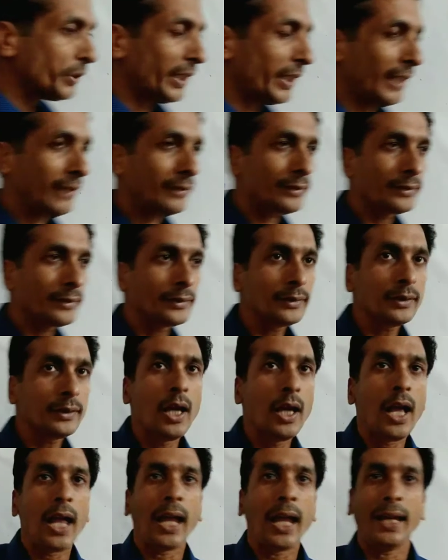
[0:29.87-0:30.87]
that
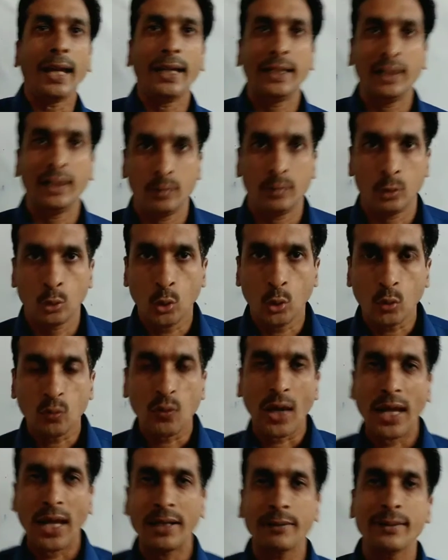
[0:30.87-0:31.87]
root
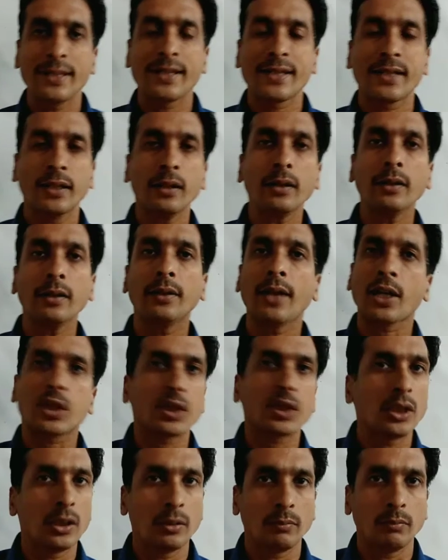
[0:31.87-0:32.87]
5 is a
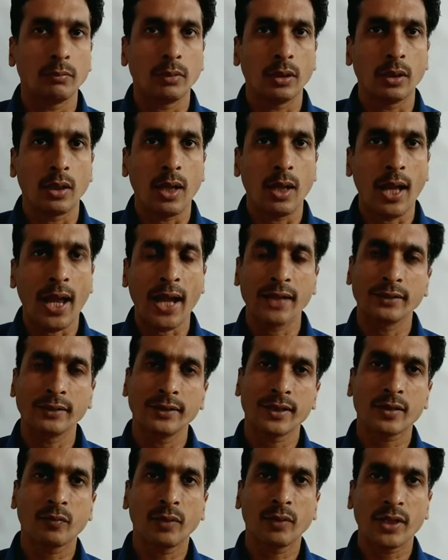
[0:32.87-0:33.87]
rational number, and
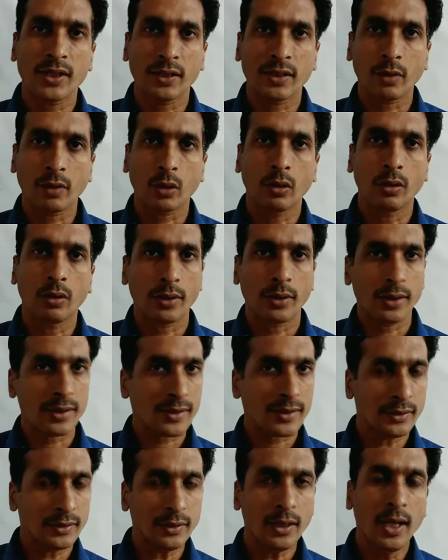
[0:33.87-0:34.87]
this one is our
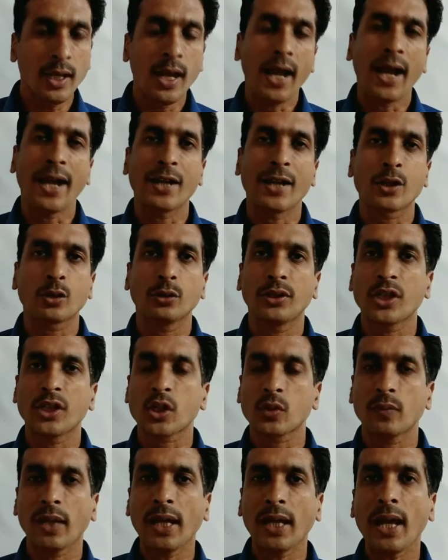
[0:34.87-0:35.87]
contradiction, and so that's
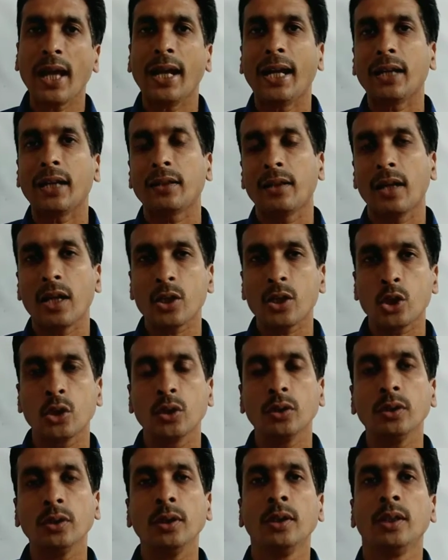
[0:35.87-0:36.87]
why at last
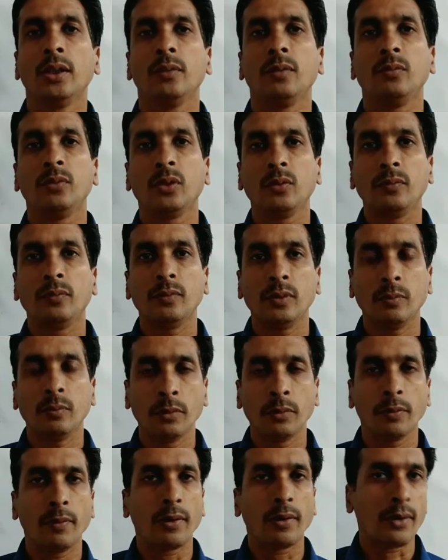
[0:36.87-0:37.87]
we
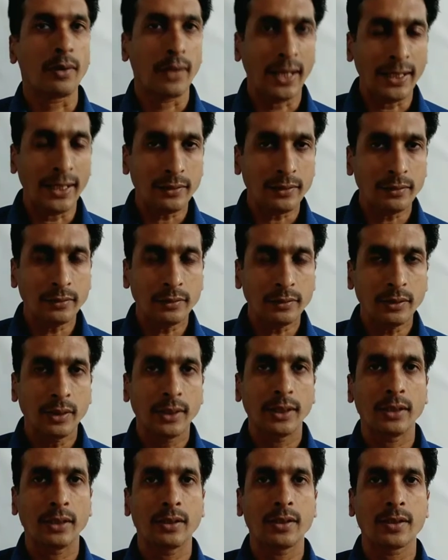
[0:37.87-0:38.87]
will write
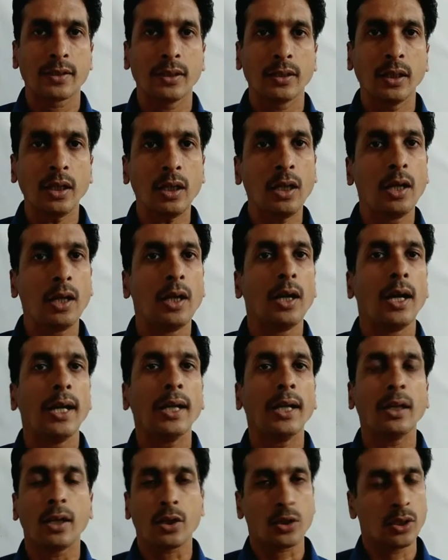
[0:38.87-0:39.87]
it is the
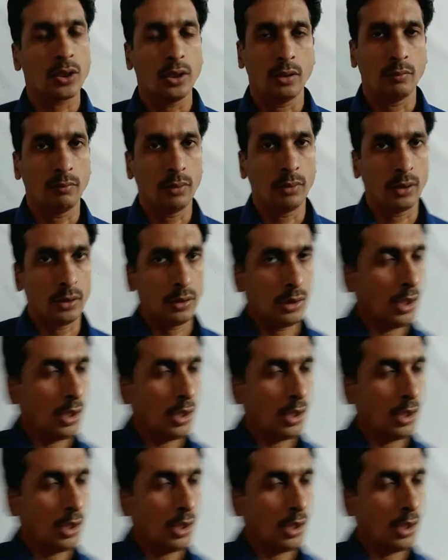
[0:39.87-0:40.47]
irrational number.